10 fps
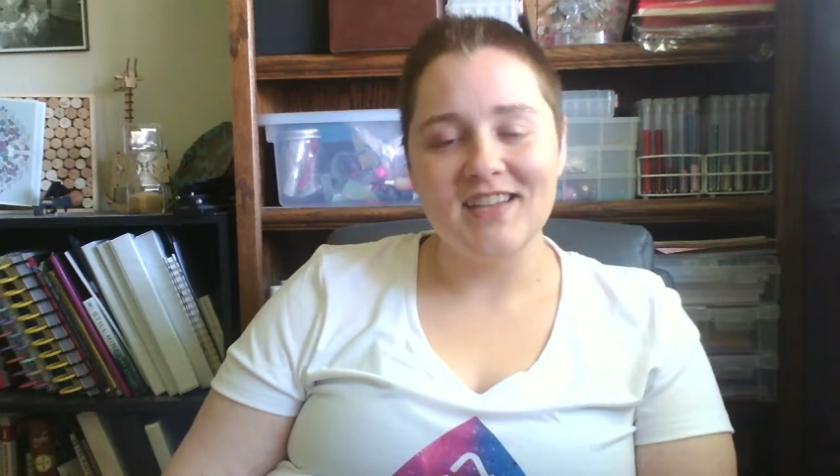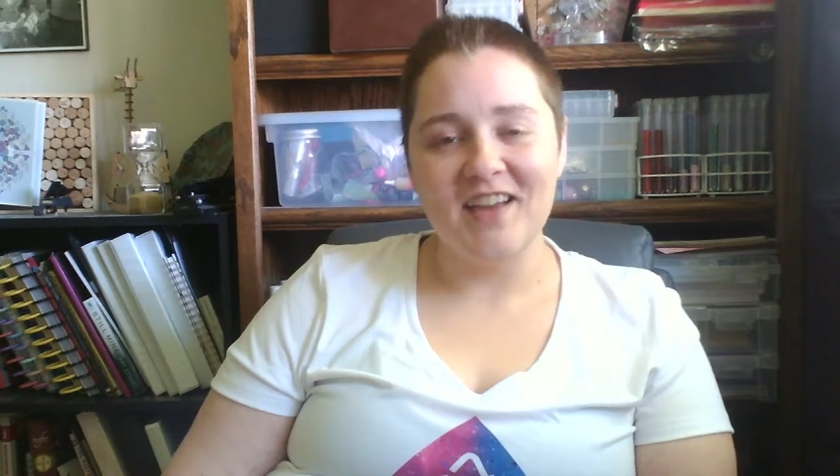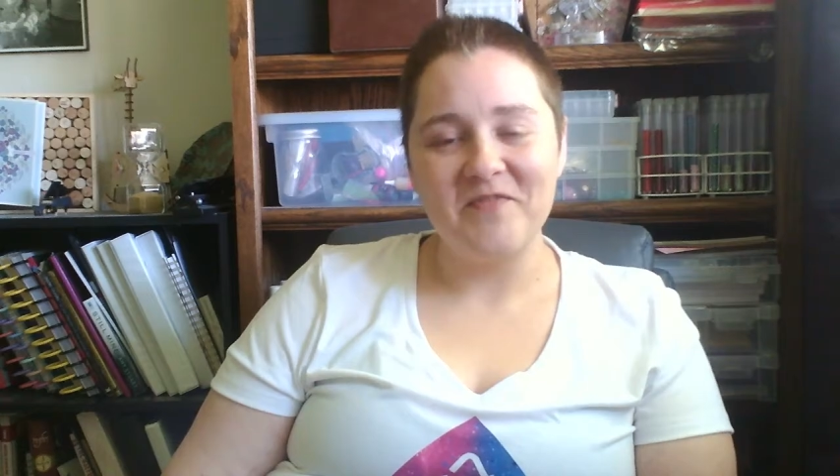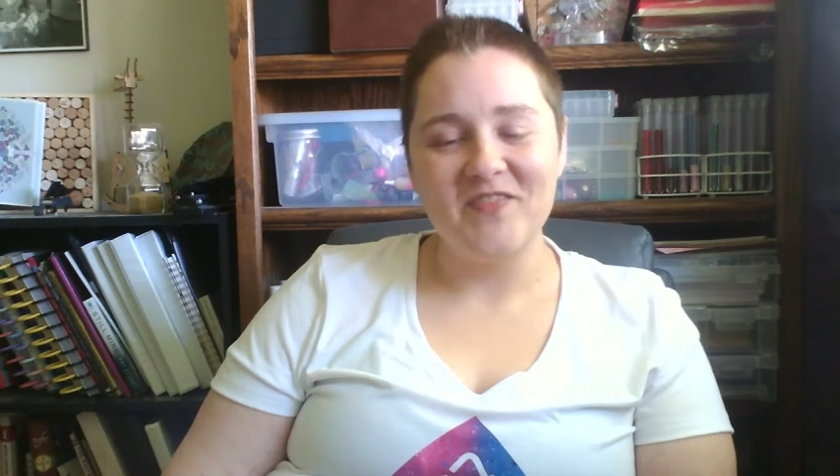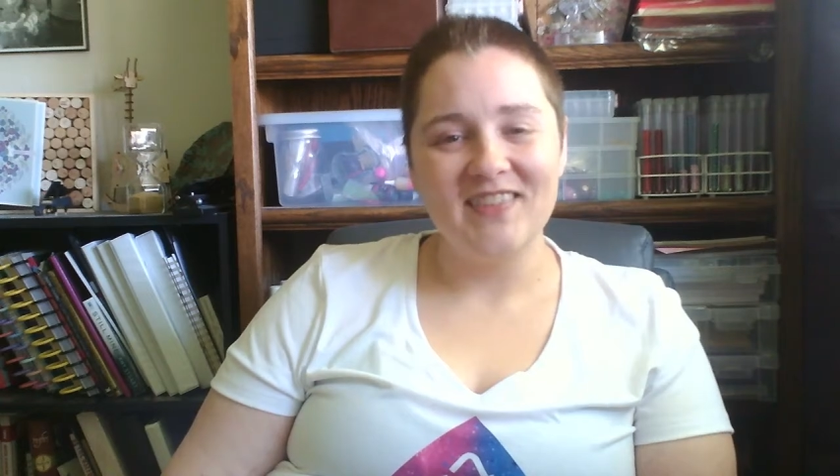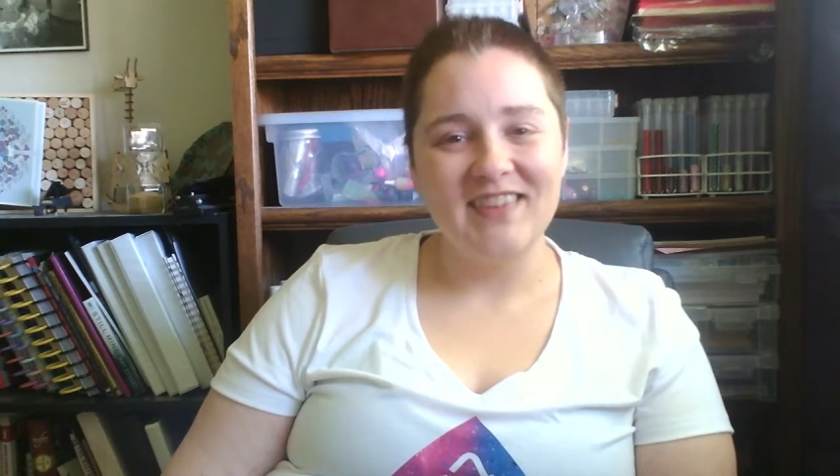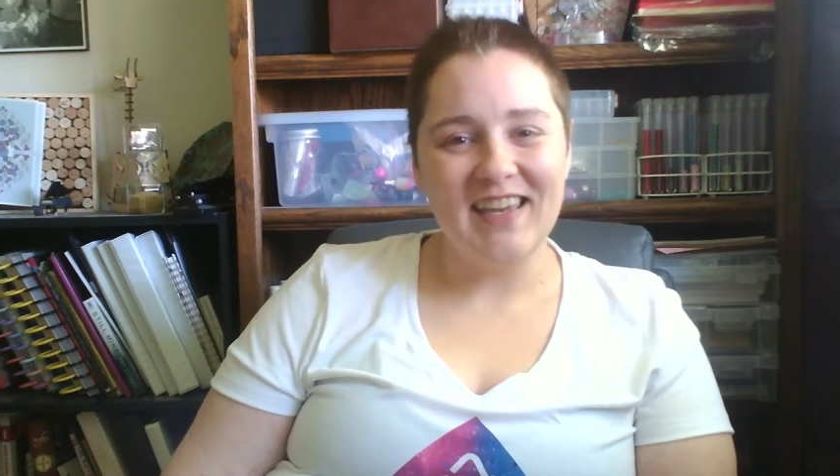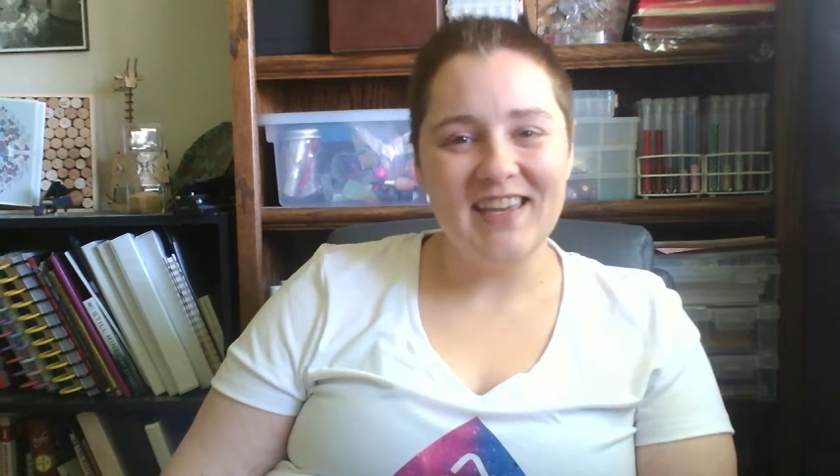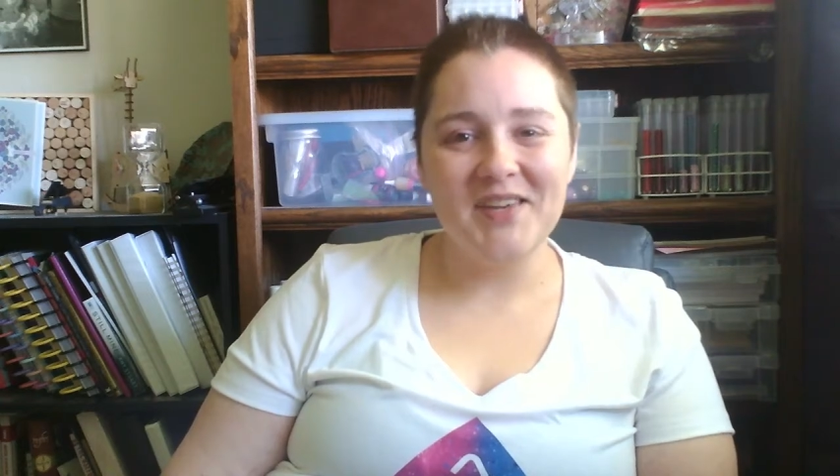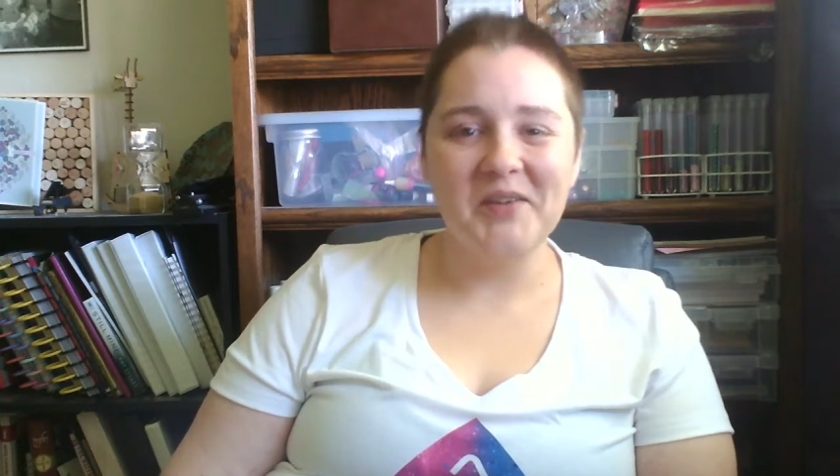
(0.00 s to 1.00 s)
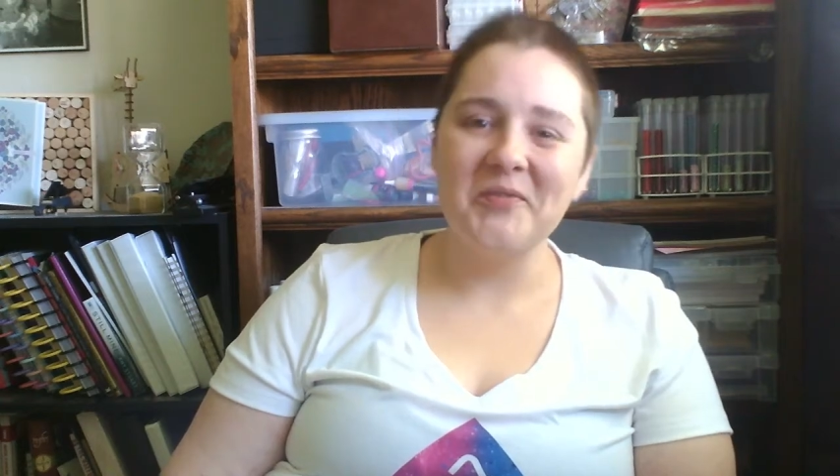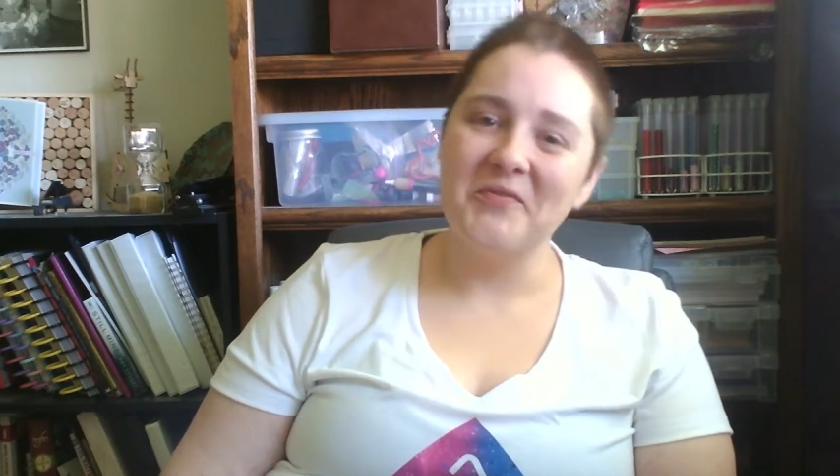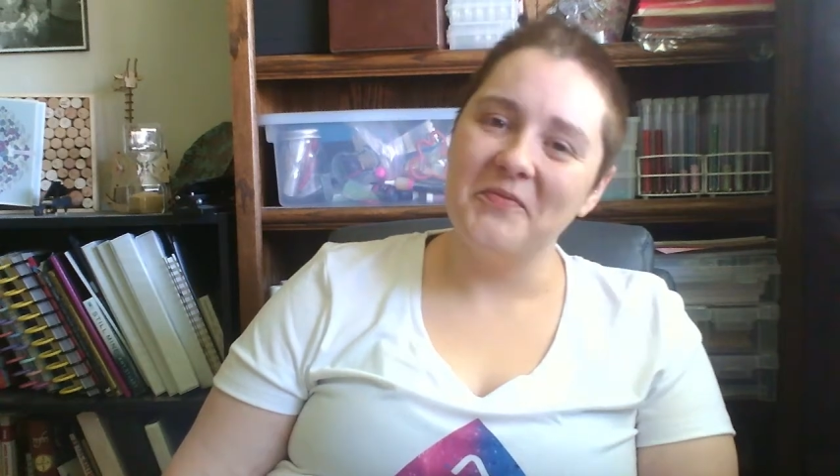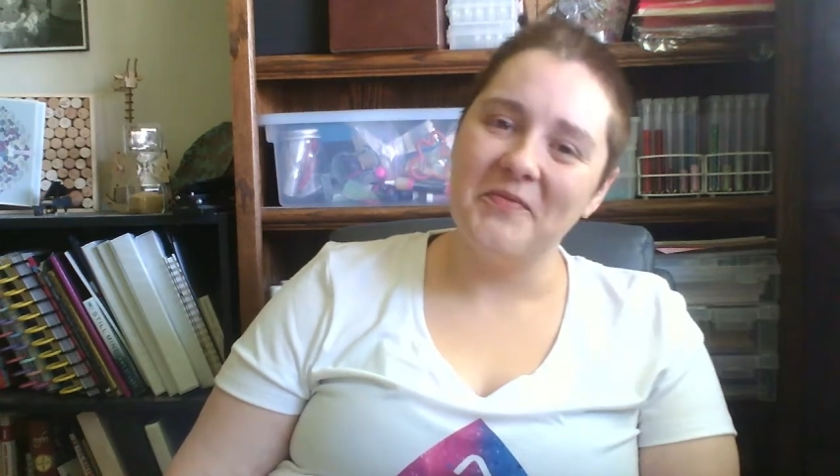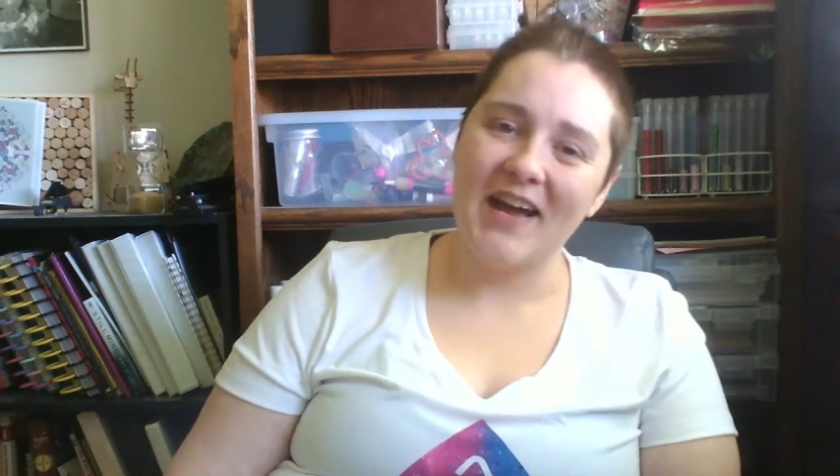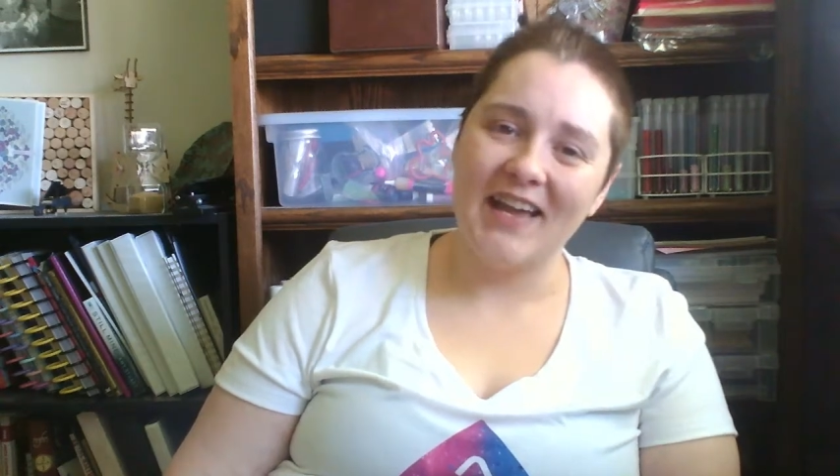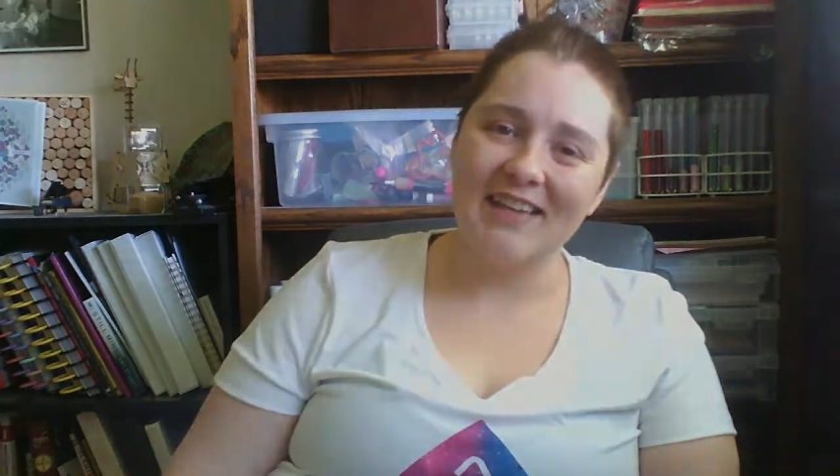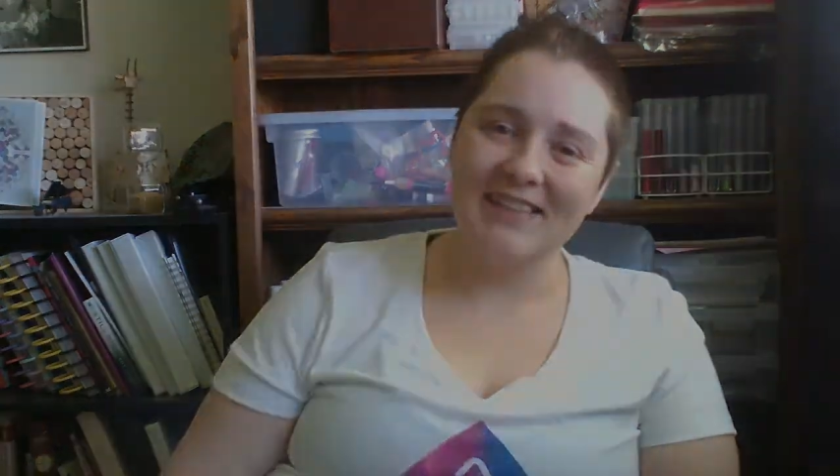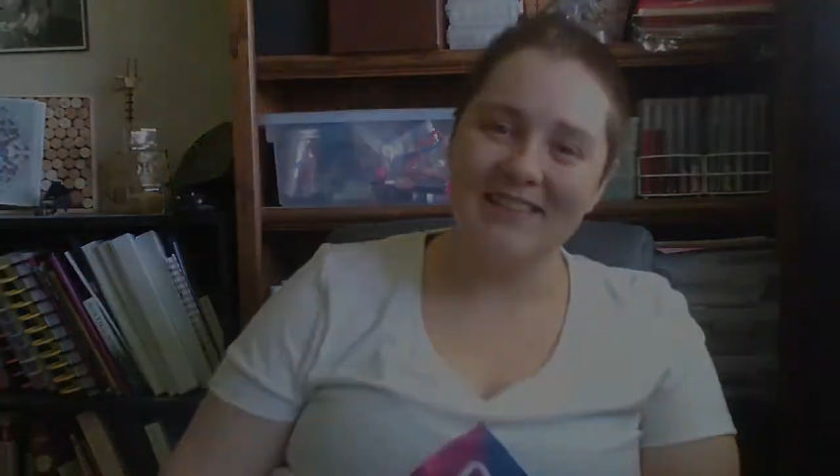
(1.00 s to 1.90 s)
time. Thank you. Bye.